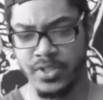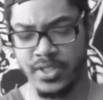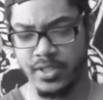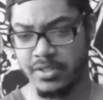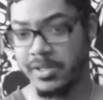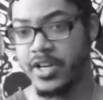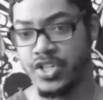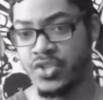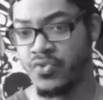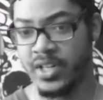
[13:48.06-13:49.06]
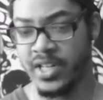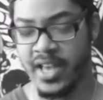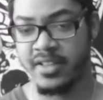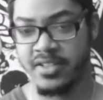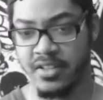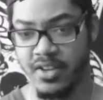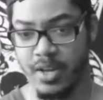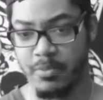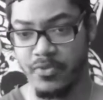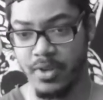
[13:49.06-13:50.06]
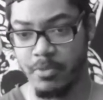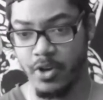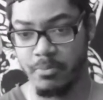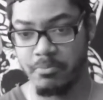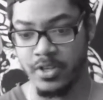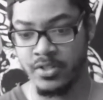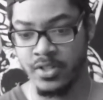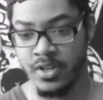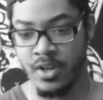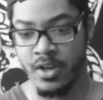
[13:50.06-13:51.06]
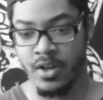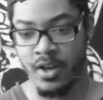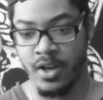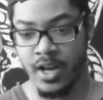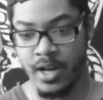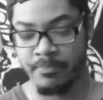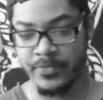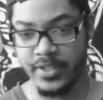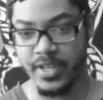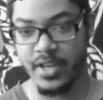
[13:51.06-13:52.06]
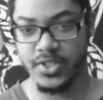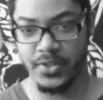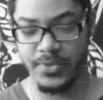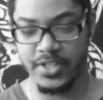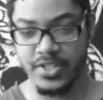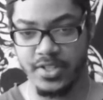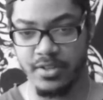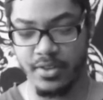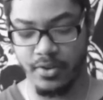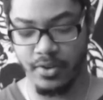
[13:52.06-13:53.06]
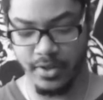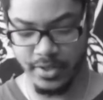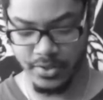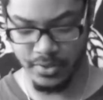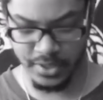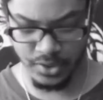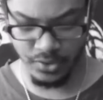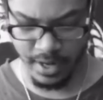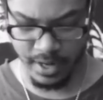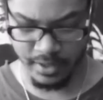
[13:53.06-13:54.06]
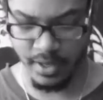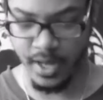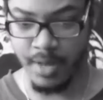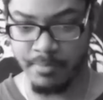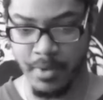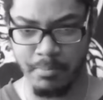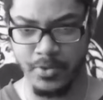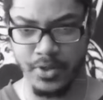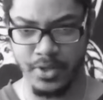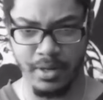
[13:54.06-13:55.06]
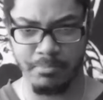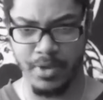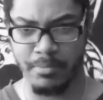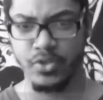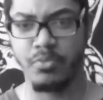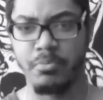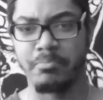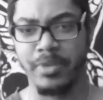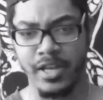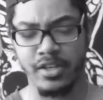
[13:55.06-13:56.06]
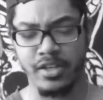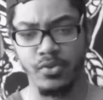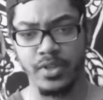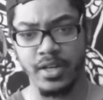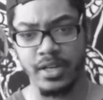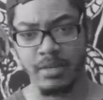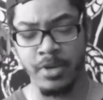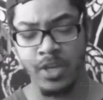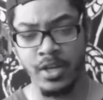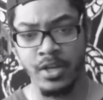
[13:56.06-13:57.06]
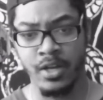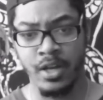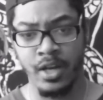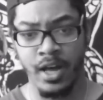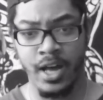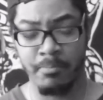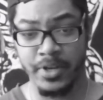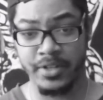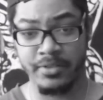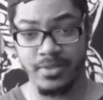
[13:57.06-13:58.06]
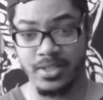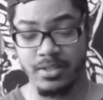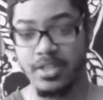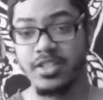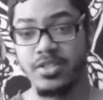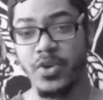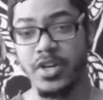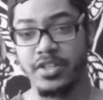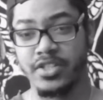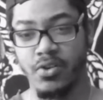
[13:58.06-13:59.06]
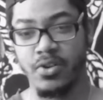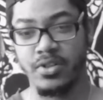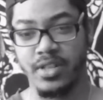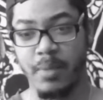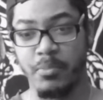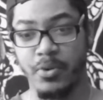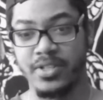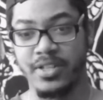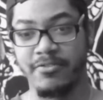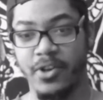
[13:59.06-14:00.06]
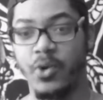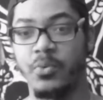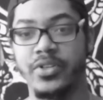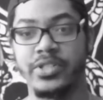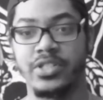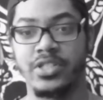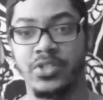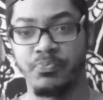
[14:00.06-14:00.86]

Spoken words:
slash relaxing type of hip-hop beat. He also features another artist on this track. I'm a little bit blanking on the name. But this is one of the songs that I personally felt was,